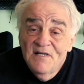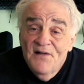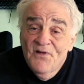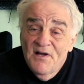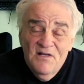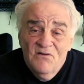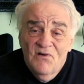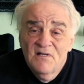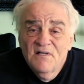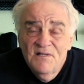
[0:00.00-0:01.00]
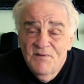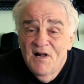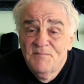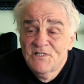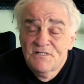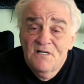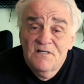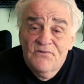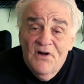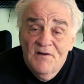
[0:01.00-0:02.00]
I thought, you know what? I'm just going to
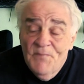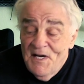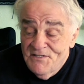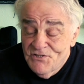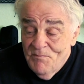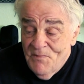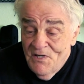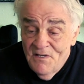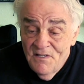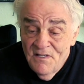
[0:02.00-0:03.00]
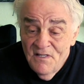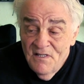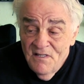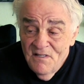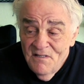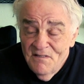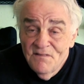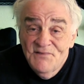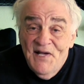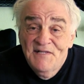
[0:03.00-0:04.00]
try to make some
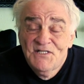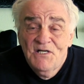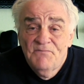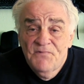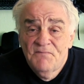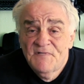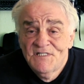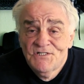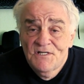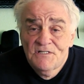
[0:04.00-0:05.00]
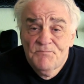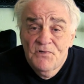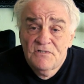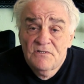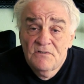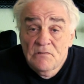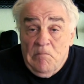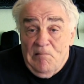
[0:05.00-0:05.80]
1956 pictures,